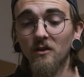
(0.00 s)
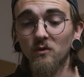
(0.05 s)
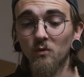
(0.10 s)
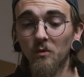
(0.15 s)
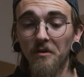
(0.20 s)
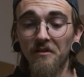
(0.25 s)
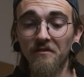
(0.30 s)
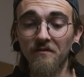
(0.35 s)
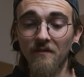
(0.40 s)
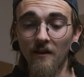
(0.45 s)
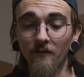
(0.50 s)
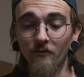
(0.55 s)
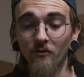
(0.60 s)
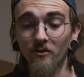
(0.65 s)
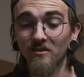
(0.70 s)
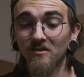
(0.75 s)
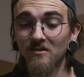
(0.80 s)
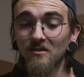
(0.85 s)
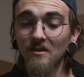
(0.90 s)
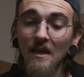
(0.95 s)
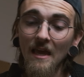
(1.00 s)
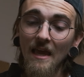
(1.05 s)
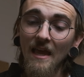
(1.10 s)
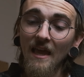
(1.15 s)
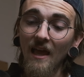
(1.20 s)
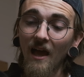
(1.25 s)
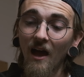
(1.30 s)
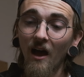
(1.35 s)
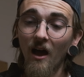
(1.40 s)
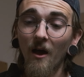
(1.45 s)
It's one of my favorites,
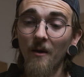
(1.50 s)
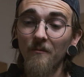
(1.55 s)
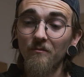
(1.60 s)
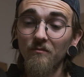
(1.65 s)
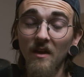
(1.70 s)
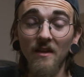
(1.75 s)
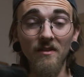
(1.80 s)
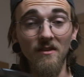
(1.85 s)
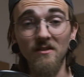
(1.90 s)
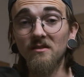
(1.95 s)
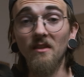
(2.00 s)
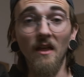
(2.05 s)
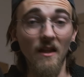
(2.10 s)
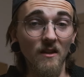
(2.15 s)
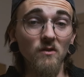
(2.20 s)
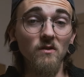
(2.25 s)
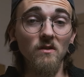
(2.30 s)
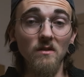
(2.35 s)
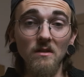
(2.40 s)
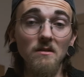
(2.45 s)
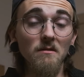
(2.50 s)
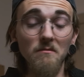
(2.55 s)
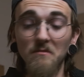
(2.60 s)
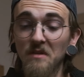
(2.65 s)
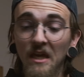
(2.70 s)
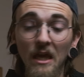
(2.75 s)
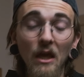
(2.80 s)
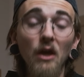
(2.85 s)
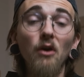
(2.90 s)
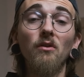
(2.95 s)
and this lens
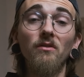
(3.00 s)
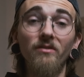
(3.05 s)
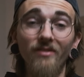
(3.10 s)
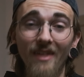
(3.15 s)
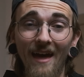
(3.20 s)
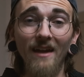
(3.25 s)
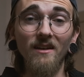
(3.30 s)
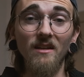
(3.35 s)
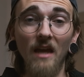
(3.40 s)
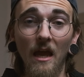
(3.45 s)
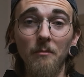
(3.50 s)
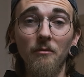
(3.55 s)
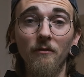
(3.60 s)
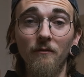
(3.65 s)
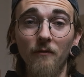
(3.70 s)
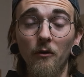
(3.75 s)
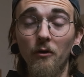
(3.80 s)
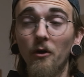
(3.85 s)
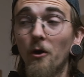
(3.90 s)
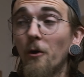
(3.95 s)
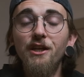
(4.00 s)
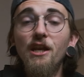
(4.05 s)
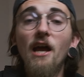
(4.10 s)
killed that type of photo.